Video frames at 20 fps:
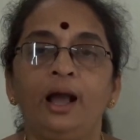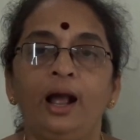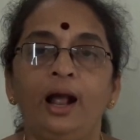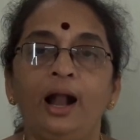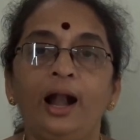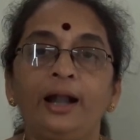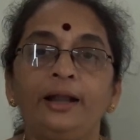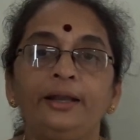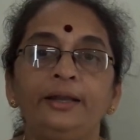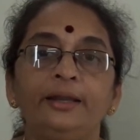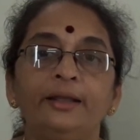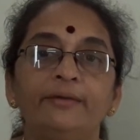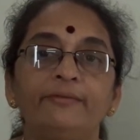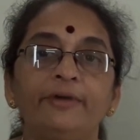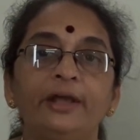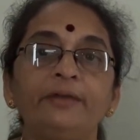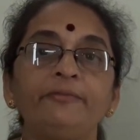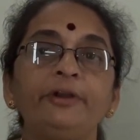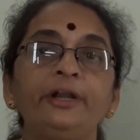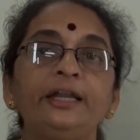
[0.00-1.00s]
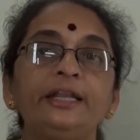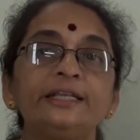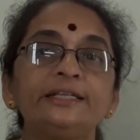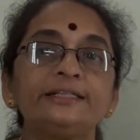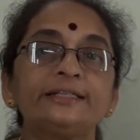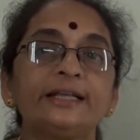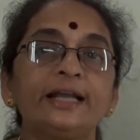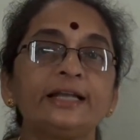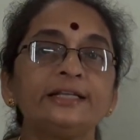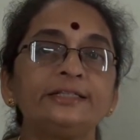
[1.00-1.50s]
and when we
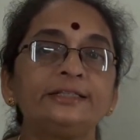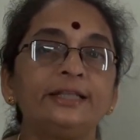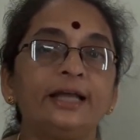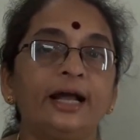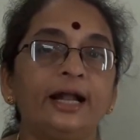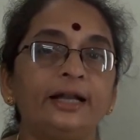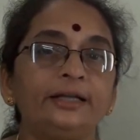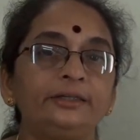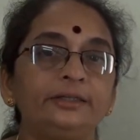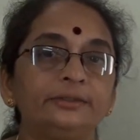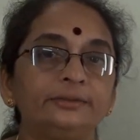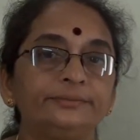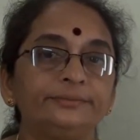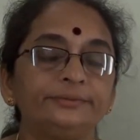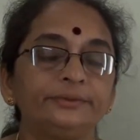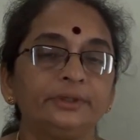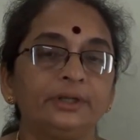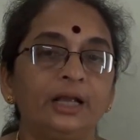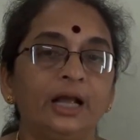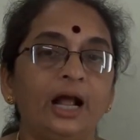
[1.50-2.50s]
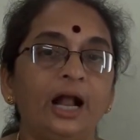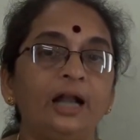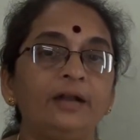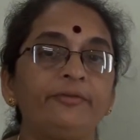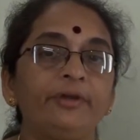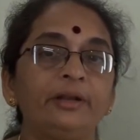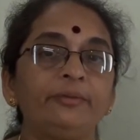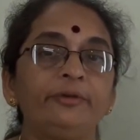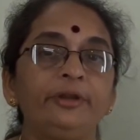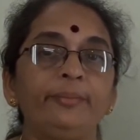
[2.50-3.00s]
discuss that and
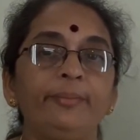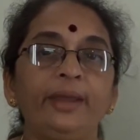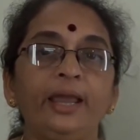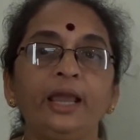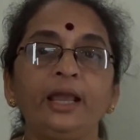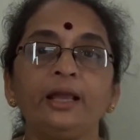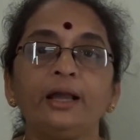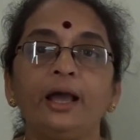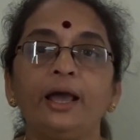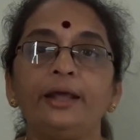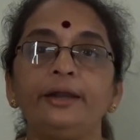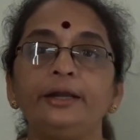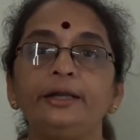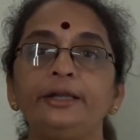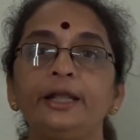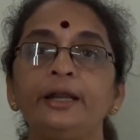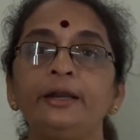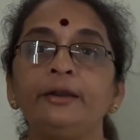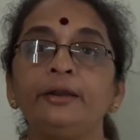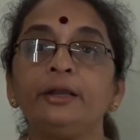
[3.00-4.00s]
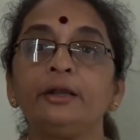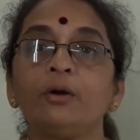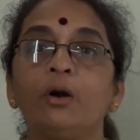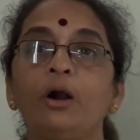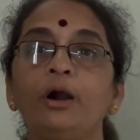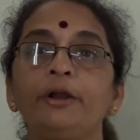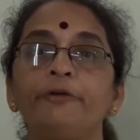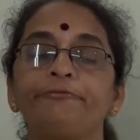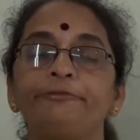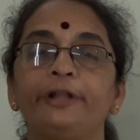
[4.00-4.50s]
when we make a written
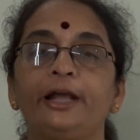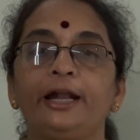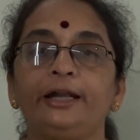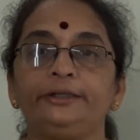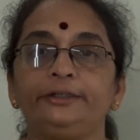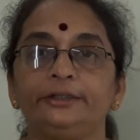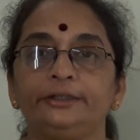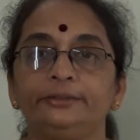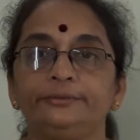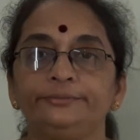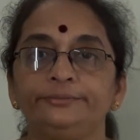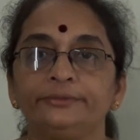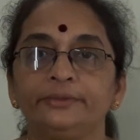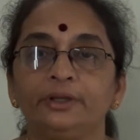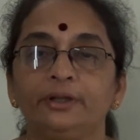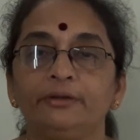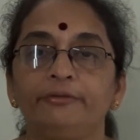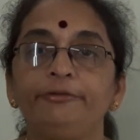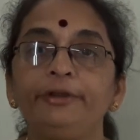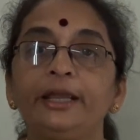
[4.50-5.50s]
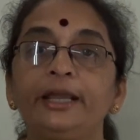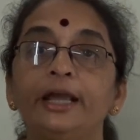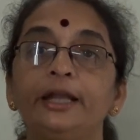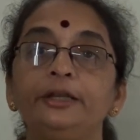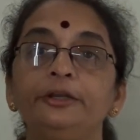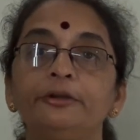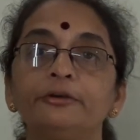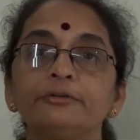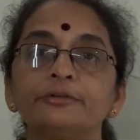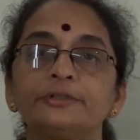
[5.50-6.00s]
record of that, we can
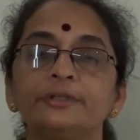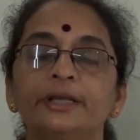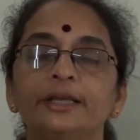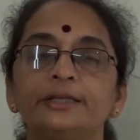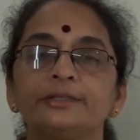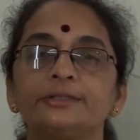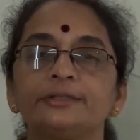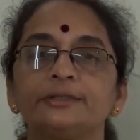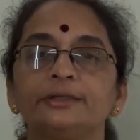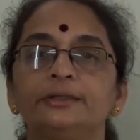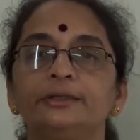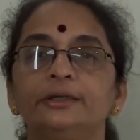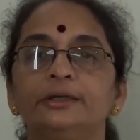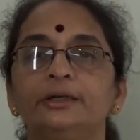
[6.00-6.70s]
use this.